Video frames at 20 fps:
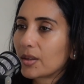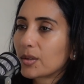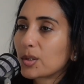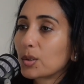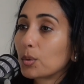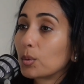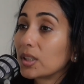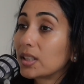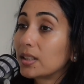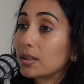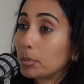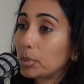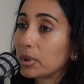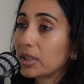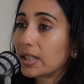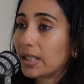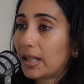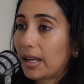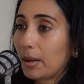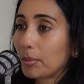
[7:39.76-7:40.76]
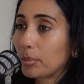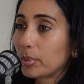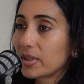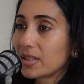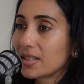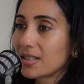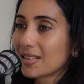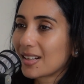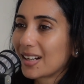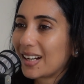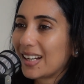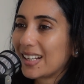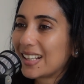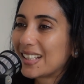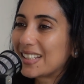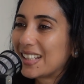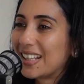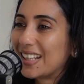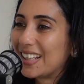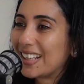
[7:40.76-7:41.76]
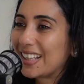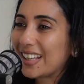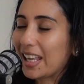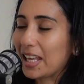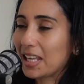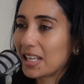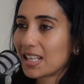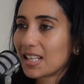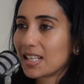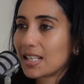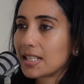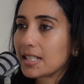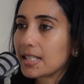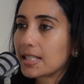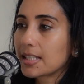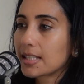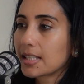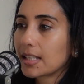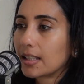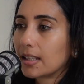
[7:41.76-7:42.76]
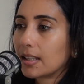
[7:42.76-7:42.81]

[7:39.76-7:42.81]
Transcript: so what typically happens, right, is